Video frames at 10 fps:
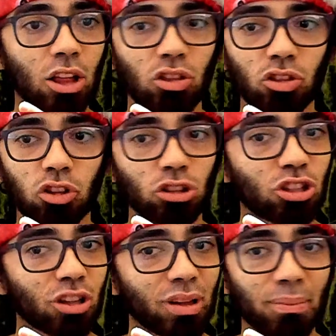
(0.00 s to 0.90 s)
Don't stop
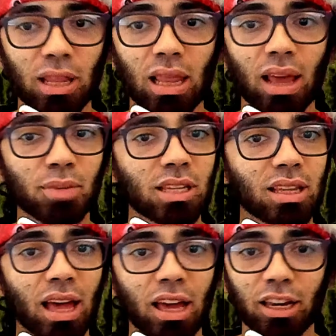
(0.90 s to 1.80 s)
it. Let me see
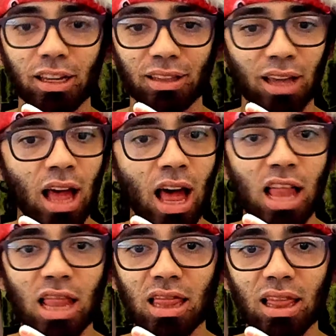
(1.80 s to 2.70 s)
that hit.
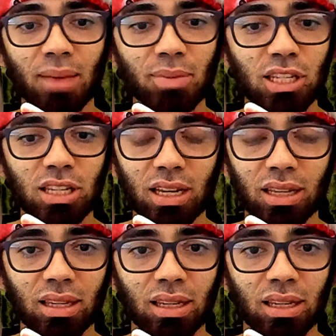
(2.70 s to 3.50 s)
Let me see it.